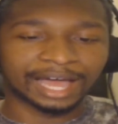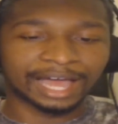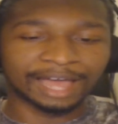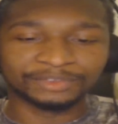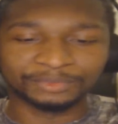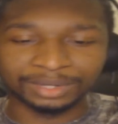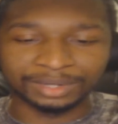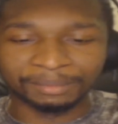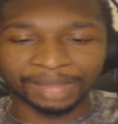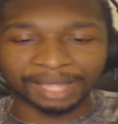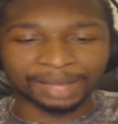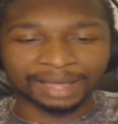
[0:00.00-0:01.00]
have to put on
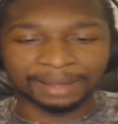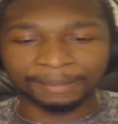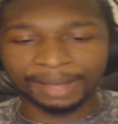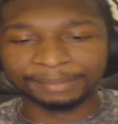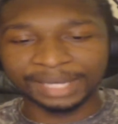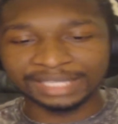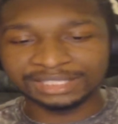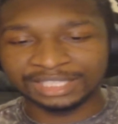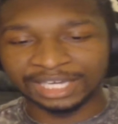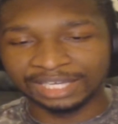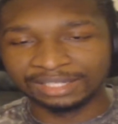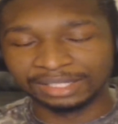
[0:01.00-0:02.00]
like my best
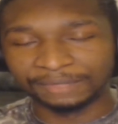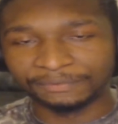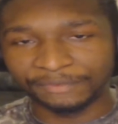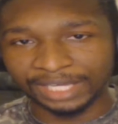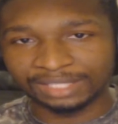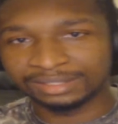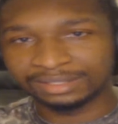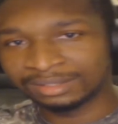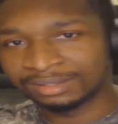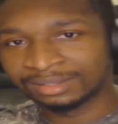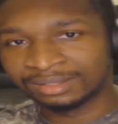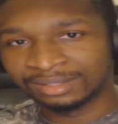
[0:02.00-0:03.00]
kingly face
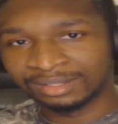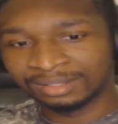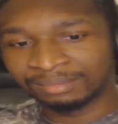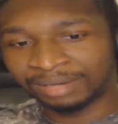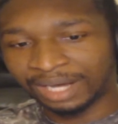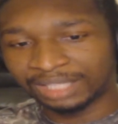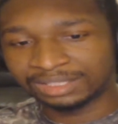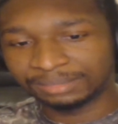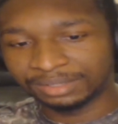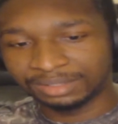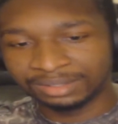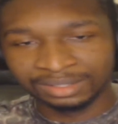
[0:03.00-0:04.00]

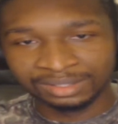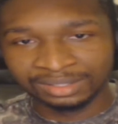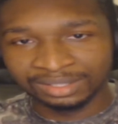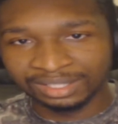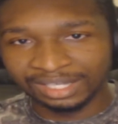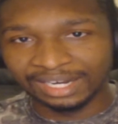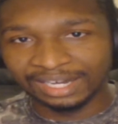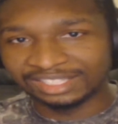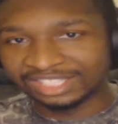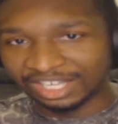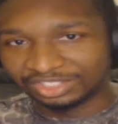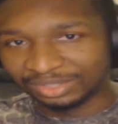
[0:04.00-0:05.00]
possible
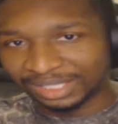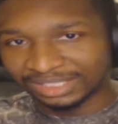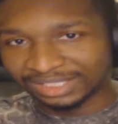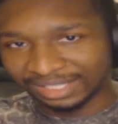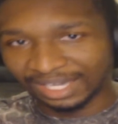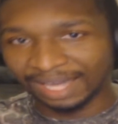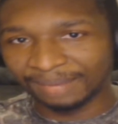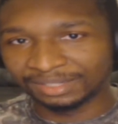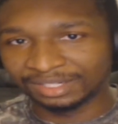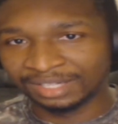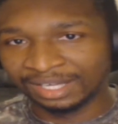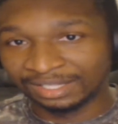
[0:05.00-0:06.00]
and address the
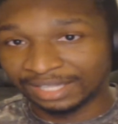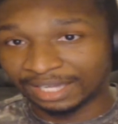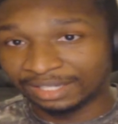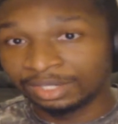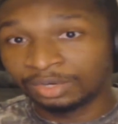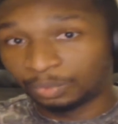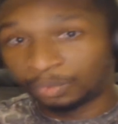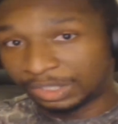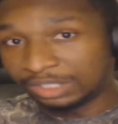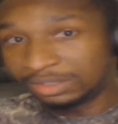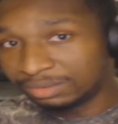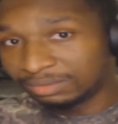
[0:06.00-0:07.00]
camera that we
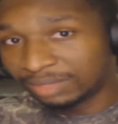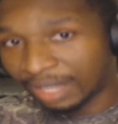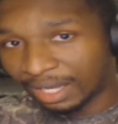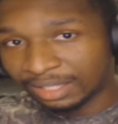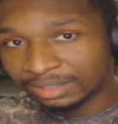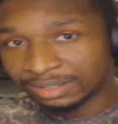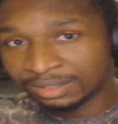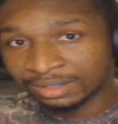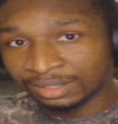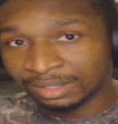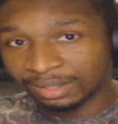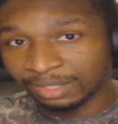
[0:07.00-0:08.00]
do not
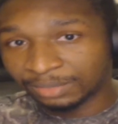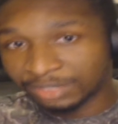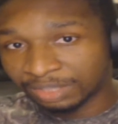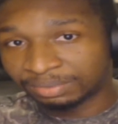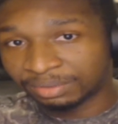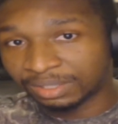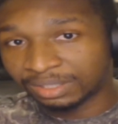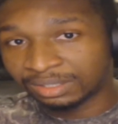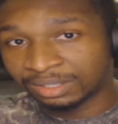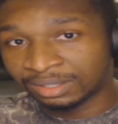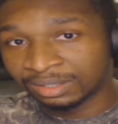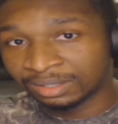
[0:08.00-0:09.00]
support
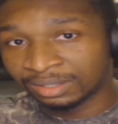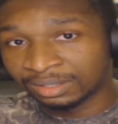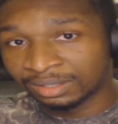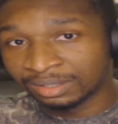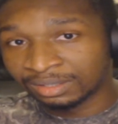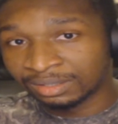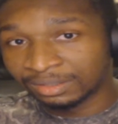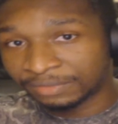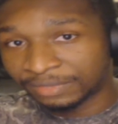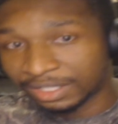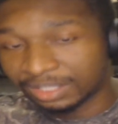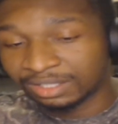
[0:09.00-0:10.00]
the
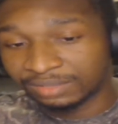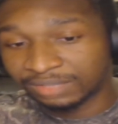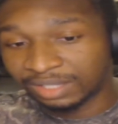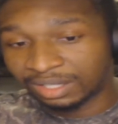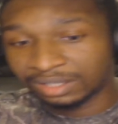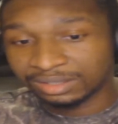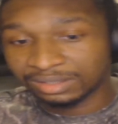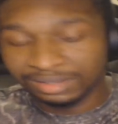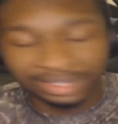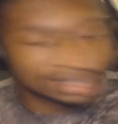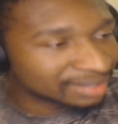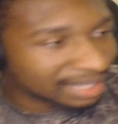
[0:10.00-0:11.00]
fucking of dogs.
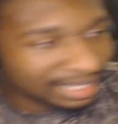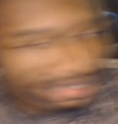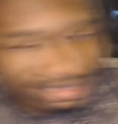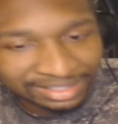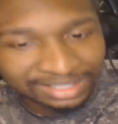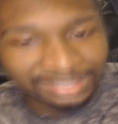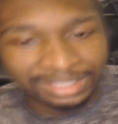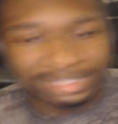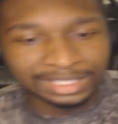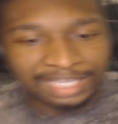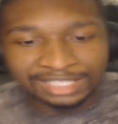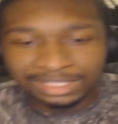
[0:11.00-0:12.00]
Like
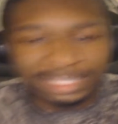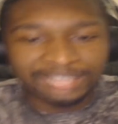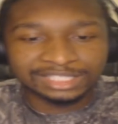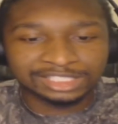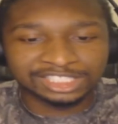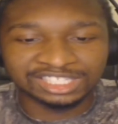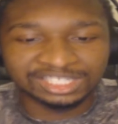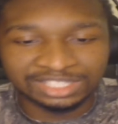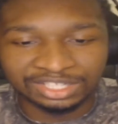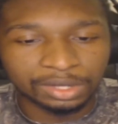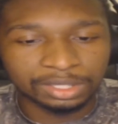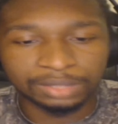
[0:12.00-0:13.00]
that's just
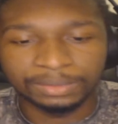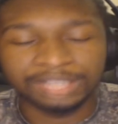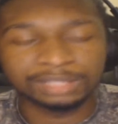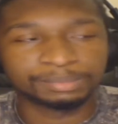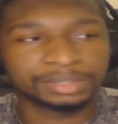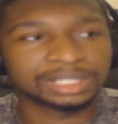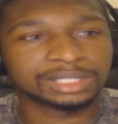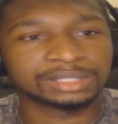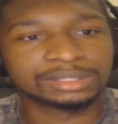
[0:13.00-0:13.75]
the only way you put it.